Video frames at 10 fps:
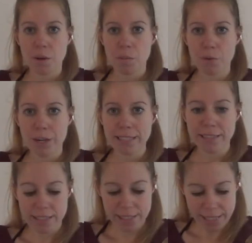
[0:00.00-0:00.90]

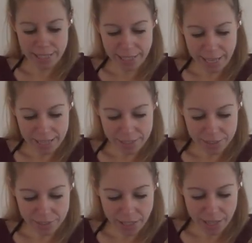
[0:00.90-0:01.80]
Brandon Zek
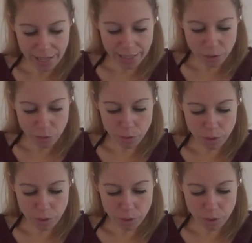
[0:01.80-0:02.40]
asked, hello,